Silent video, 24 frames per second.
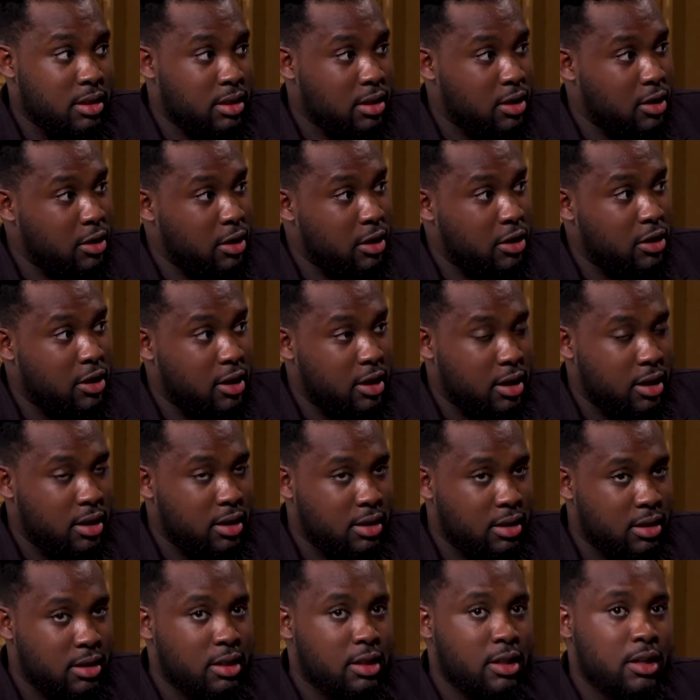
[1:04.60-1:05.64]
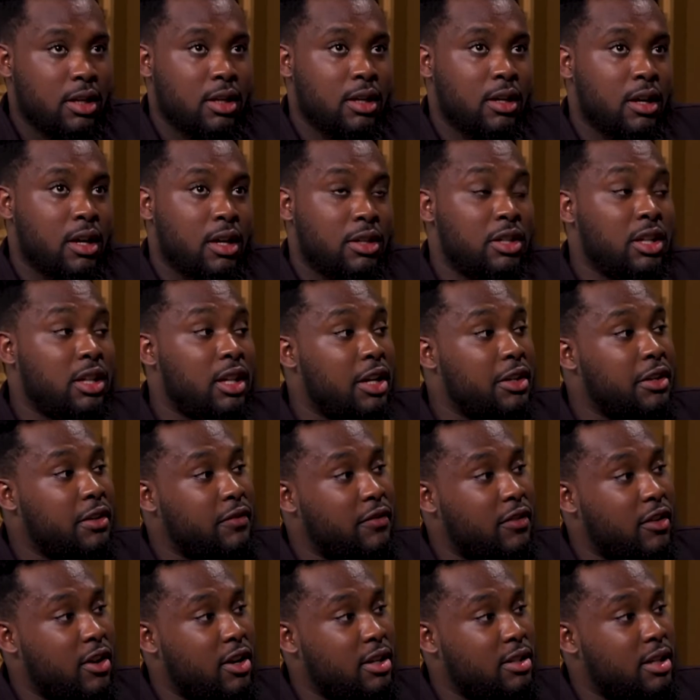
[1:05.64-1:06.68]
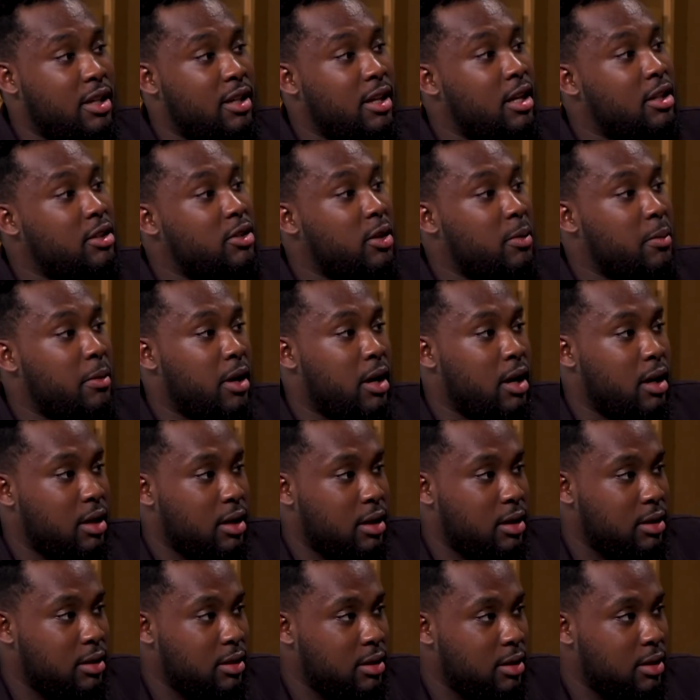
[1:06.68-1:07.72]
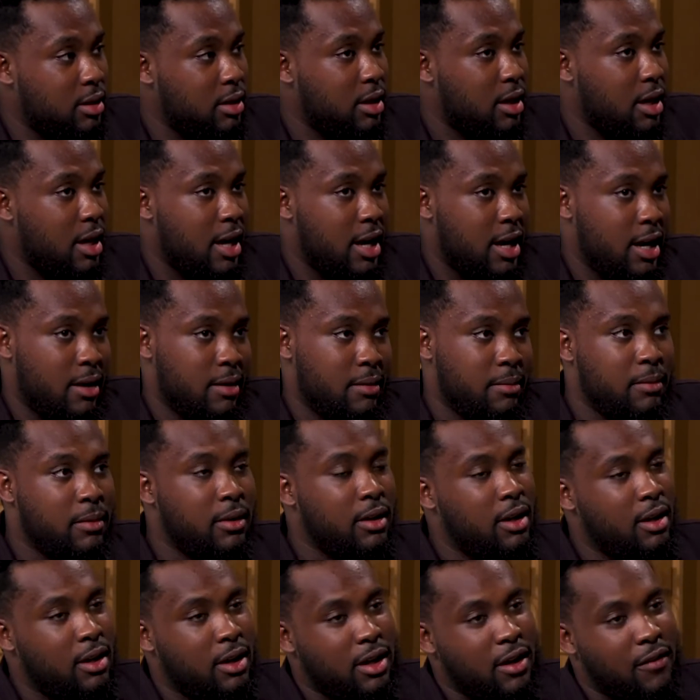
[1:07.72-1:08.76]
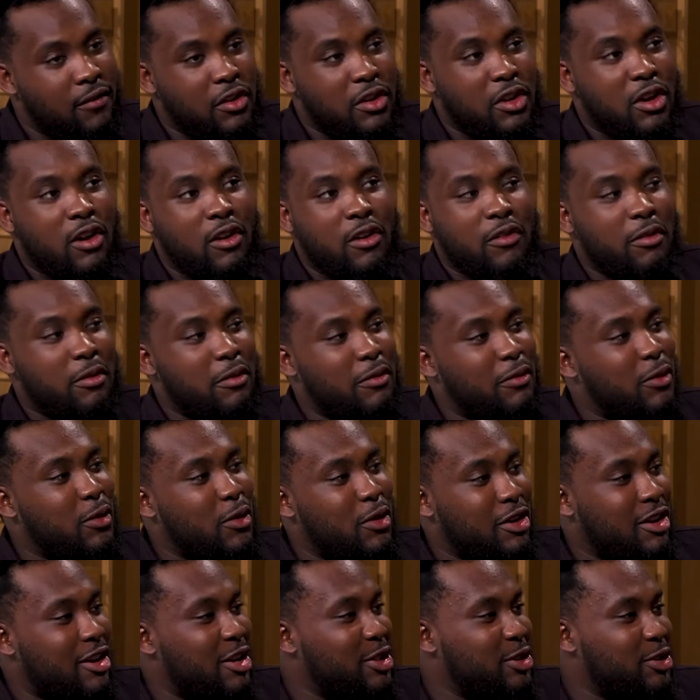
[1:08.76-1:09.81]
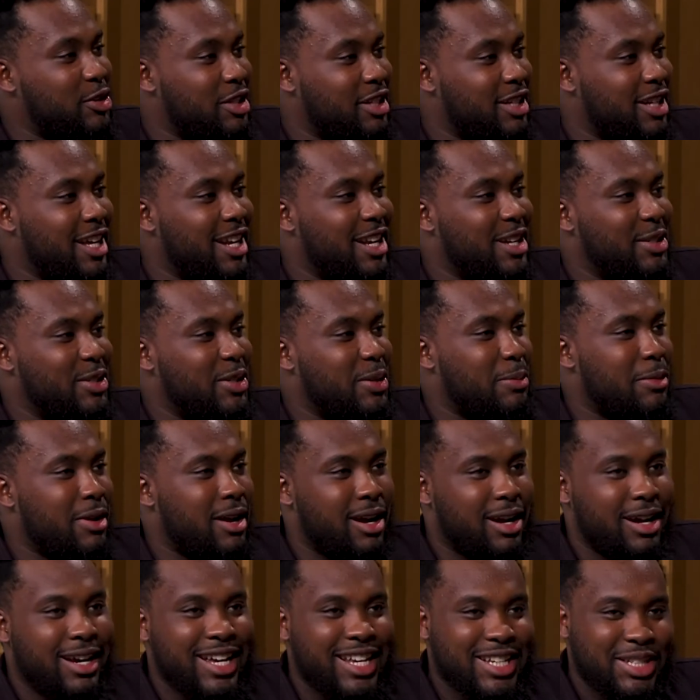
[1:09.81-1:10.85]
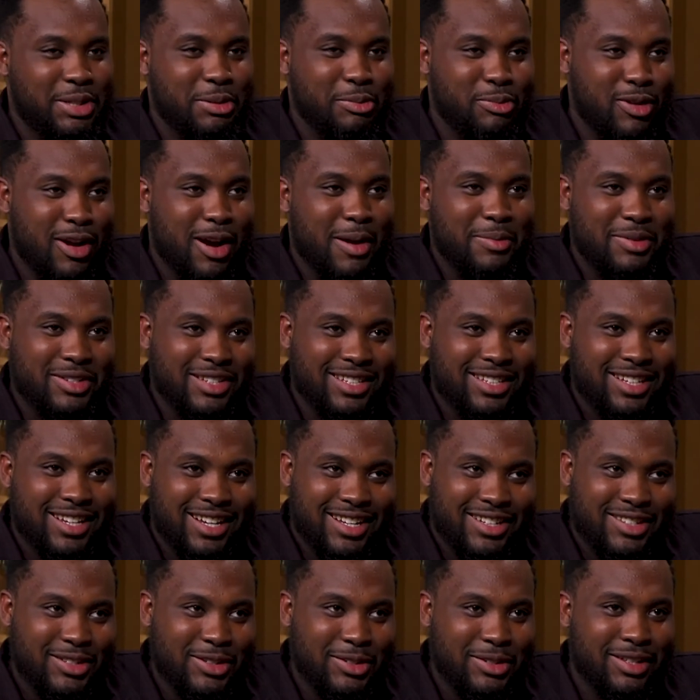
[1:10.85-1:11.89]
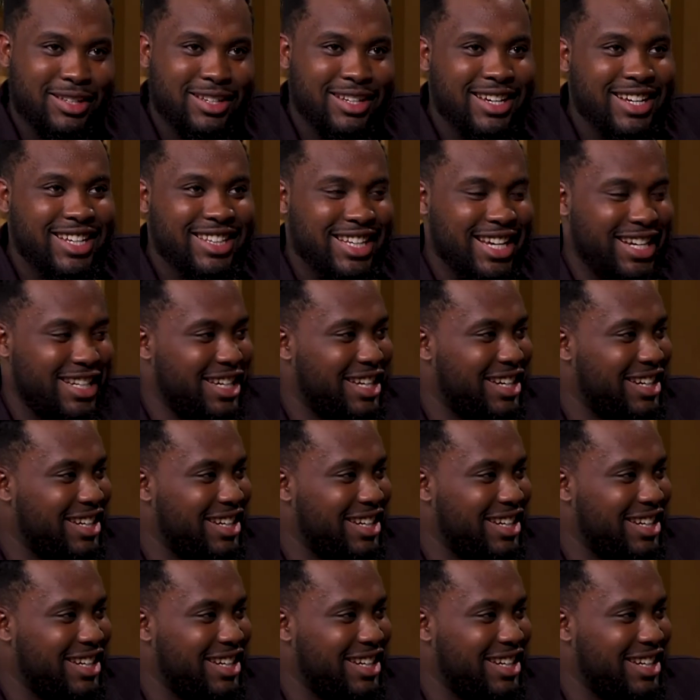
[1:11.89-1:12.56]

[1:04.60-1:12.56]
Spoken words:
early 30s, to London first and then to America. If you know you're from a foreign country, getting to America is the promised land, so they did it.